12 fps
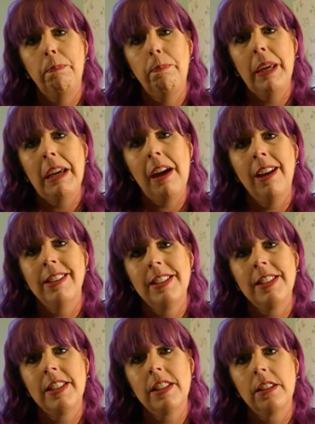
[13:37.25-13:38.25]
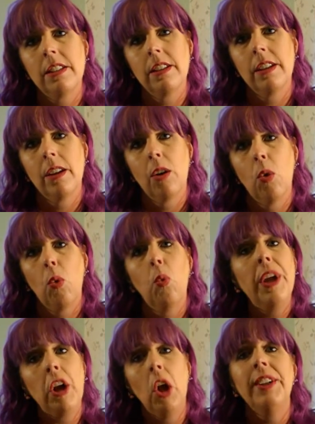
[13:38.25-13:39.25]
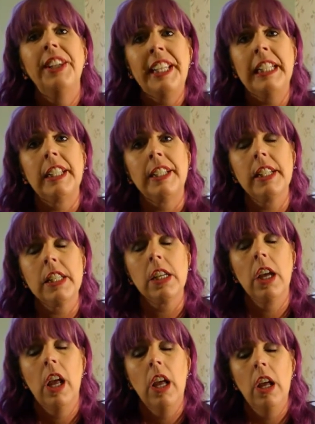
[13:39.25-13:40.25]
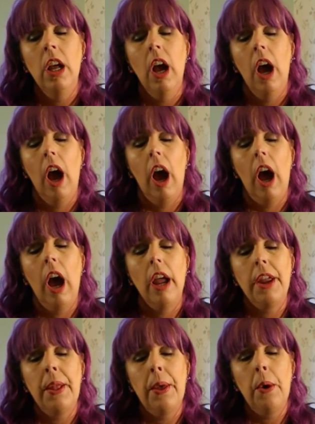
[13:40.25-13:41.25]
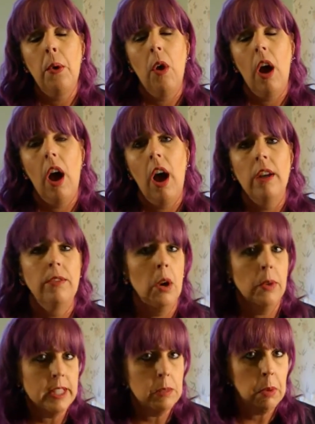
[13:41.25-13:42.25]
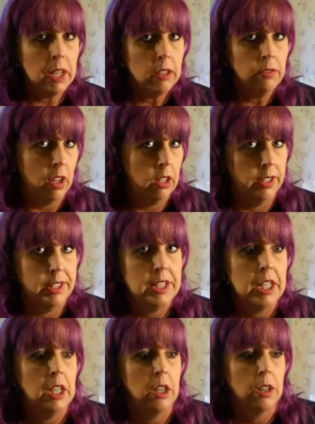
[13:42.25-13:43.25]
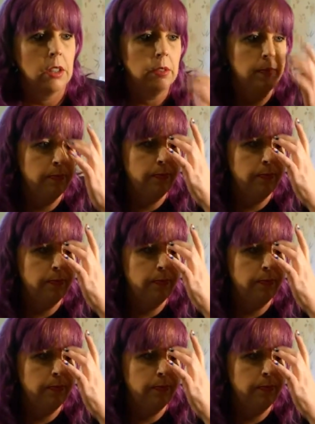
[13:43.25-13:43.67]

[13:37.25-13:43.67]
because we all need it. You know, I've always been a volunteer.